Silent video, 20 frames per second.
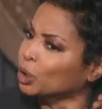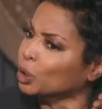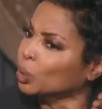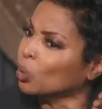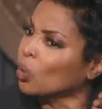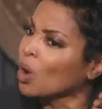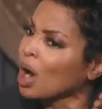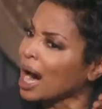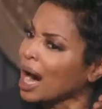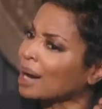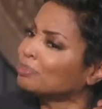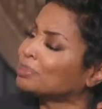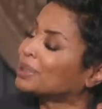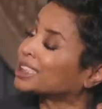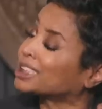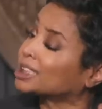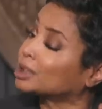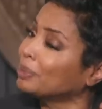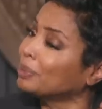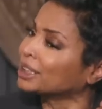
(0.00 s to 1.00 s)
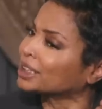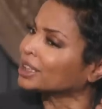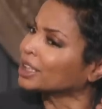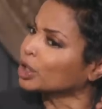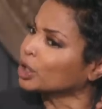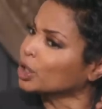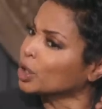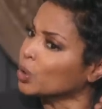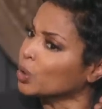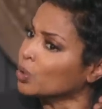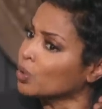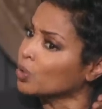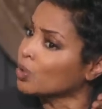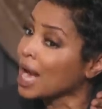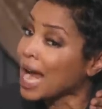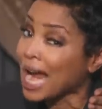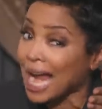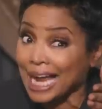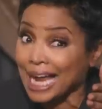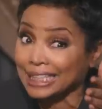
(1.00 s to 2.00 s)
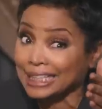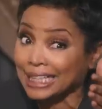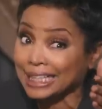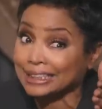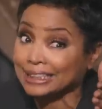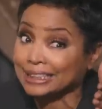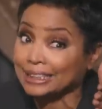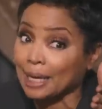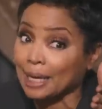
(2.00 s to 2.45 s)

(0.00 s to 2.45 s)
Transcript: you, I'm dismissing you. And that's